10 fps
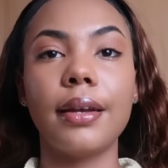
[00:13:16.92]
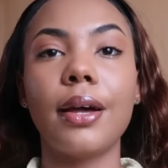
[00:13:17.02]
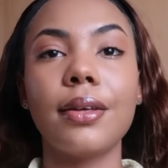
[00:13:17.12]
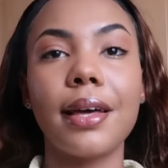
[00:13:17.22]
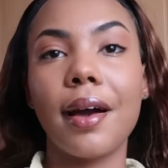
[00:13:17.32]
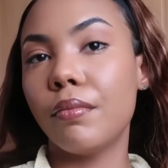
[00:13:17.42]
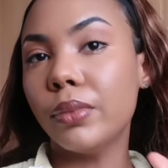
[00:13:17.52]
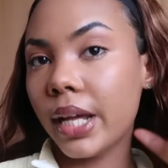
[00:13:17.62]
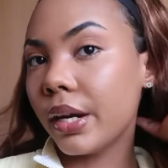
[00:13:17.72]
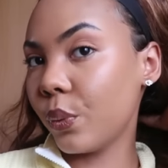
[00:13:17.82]
Now that
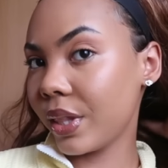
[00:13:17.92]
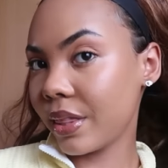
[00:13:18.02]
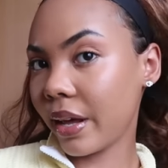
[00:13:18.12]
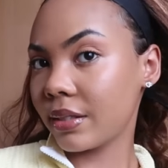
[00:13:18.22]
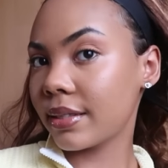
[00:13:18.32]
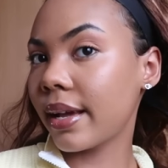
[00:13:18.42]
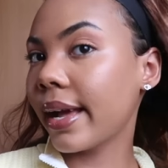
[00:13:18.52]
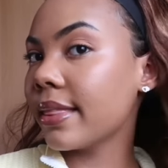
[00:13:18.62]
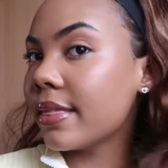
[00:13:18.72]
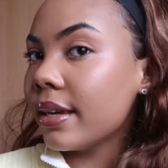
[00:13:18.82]
I'm done with that,
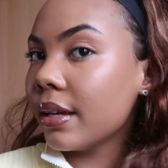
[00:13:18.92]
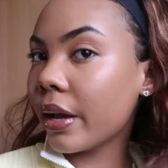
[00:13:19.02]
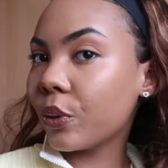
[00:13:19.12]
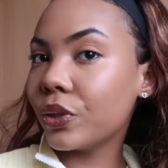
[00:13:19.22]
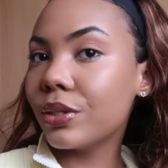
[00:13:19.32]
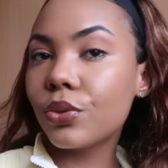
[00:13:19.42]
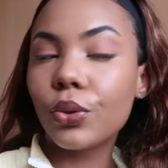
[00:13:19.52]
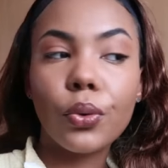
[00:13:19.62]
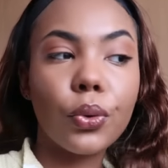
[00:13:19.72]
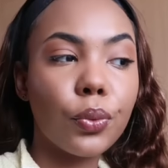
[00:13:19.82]
I think I want
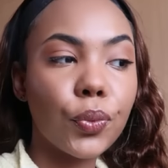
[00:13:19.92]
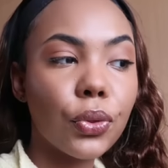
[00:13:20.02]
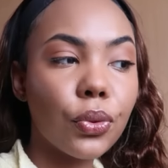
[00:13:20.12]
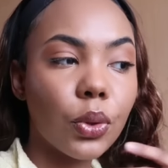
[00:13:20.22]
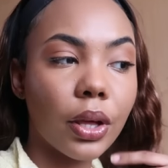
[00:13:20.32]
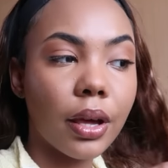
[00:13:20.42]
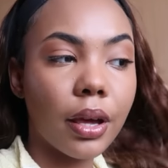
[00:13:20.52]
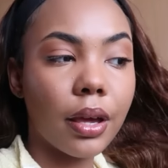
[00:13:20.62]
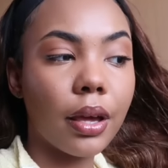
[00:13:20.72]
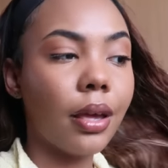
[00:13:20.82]
to comb through the
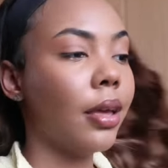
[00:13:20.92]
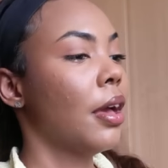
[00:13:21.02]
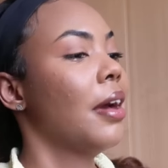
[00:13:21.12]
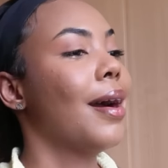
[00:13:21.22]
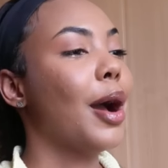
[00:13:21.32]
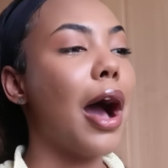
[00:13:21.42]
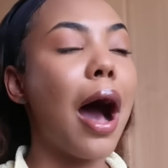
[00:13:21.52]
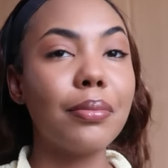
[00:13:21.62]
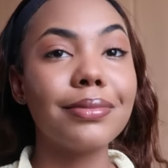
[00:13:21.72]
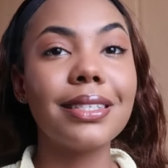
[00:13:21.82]
hair.
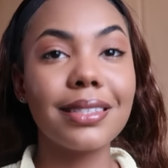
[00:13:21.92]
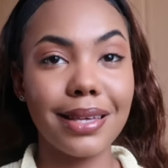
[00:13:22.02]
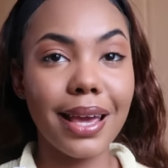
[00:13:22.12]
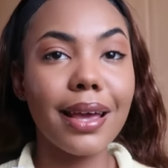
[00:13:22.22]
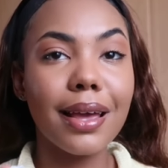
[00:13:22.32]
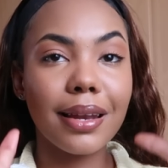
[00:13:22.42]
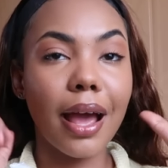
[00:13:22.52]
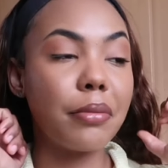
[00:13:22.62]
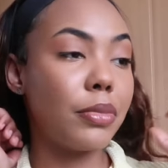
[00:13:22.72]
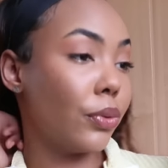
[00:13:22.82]
I'm scared
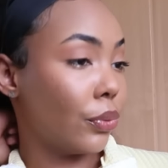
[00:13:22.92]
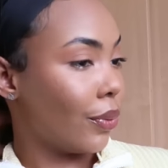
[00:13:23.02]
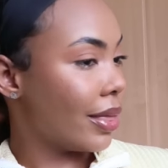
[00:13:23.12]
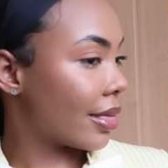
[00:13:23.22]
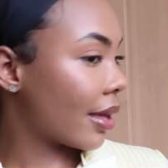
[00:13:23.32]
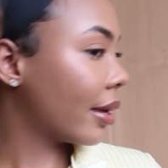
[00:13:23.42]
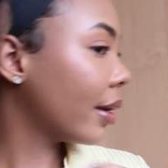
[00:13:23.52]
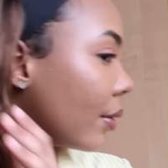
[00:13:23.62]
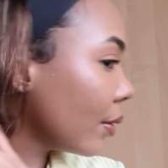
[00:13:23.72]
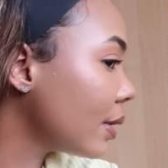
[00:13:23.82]
I may ruin the
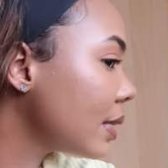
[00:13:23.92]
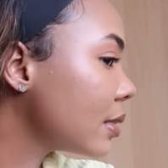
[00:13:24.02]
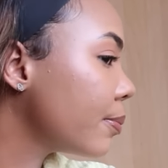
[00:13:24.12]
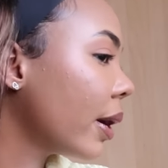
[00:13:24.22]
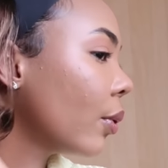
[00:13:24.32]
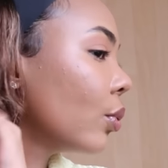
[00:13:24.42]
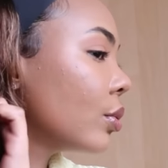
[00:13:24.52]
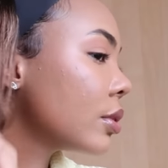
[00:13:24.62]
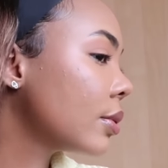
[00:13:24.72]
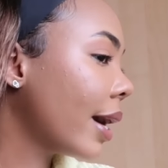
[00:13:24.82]
curls, but
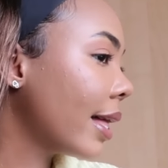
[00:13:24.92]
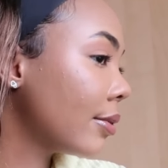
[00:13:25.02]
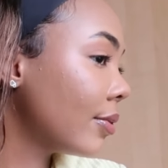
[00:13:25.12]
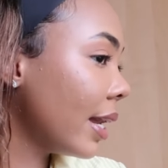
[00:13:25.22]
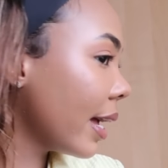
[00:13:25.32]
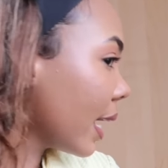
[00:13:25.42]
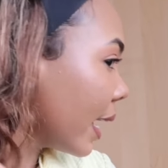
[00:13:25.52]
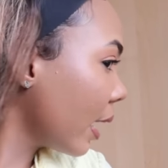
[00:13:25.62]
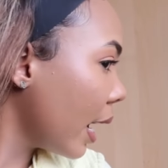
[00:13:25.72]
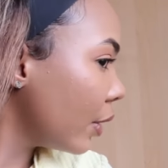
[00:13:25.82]
also I feel like
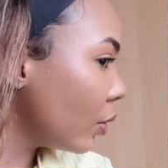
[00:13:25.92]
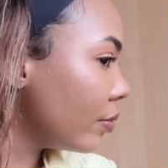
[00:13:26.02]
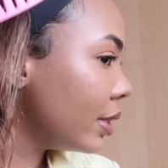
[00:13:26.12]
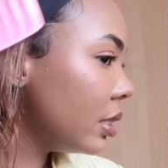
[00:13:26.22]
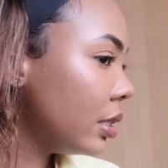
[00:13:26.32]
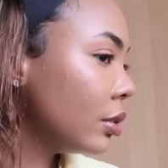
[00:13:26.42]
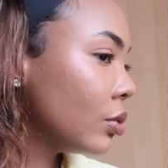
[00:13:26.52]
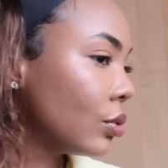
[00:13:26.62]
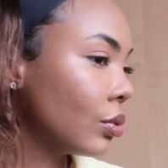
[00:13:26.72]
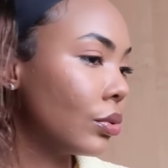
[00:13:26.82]
I kind of need
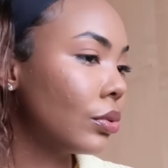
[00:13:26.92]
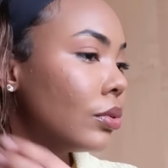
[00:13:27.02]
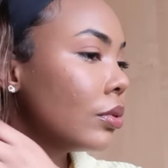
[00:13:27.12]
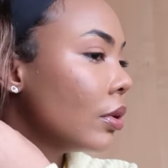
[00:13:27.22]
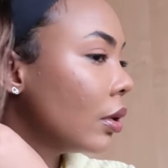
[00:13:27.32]
to.